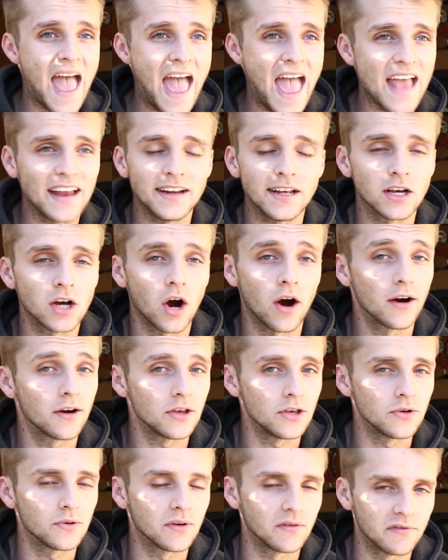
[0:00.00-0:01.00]
any car
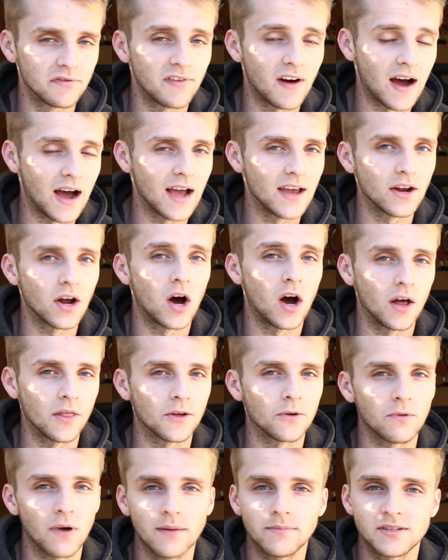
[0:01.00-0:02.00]
you can find on
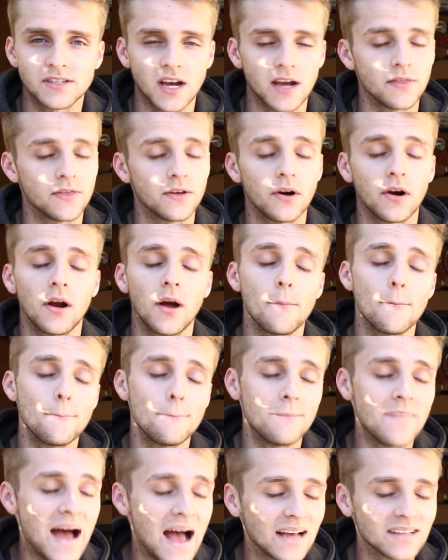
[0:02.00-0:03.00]
their website. They're a
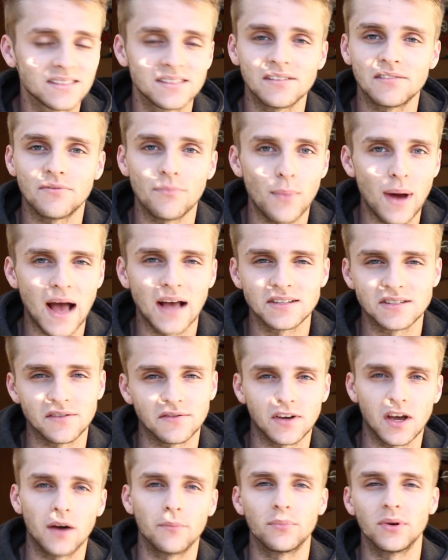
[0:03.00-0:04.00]
massive,
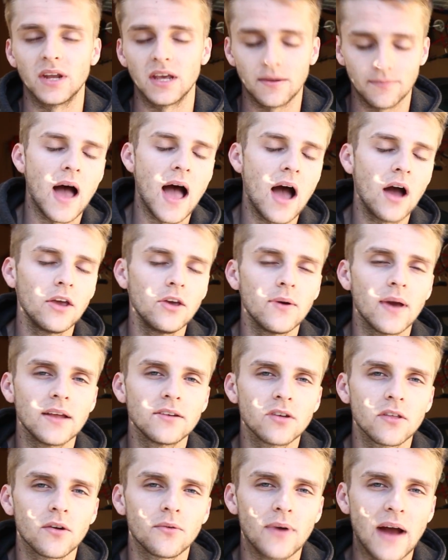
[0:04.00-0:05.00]
massive company. How you
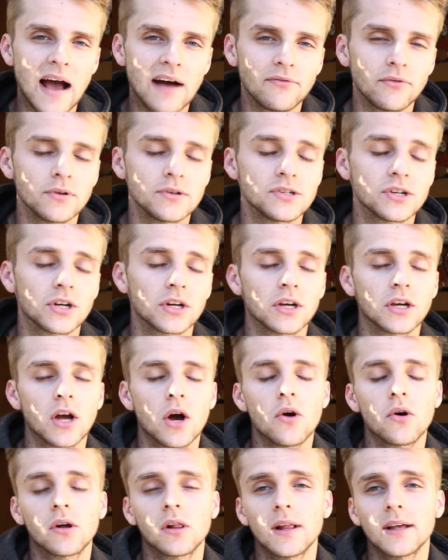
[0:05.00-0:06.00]
enter the raffle is you're gonna
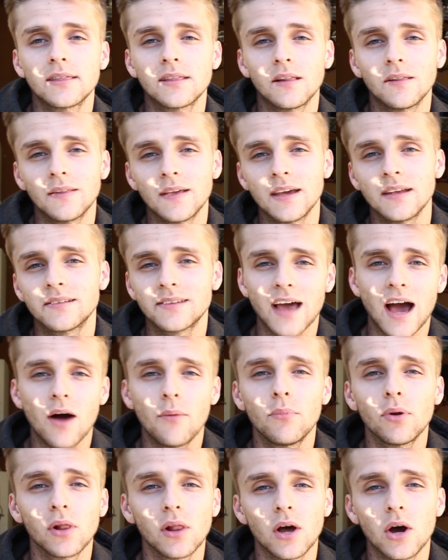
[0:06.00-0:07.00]
go click the link
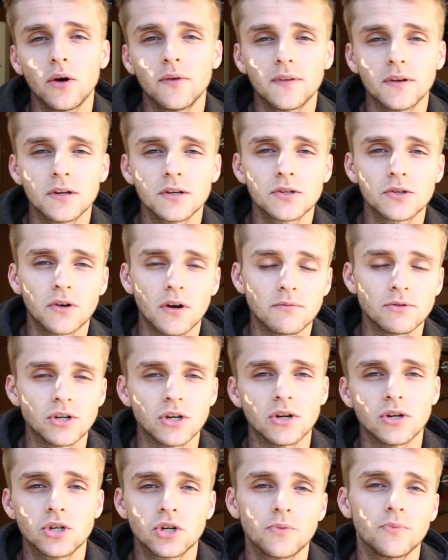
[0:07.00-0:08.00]
down below in the description.
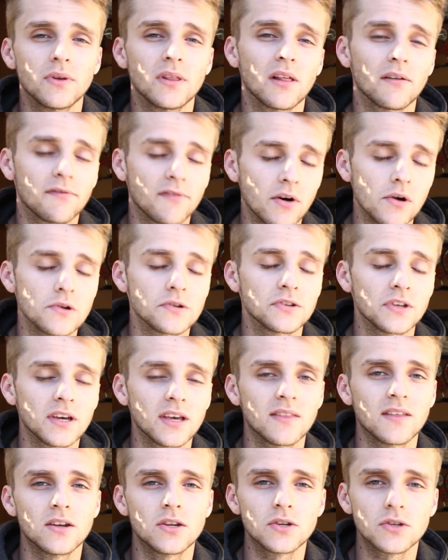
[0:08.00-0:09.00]
It should be the first link
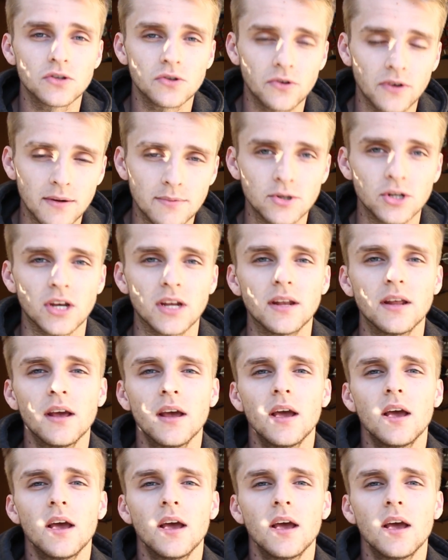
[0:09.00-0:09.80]
in the description.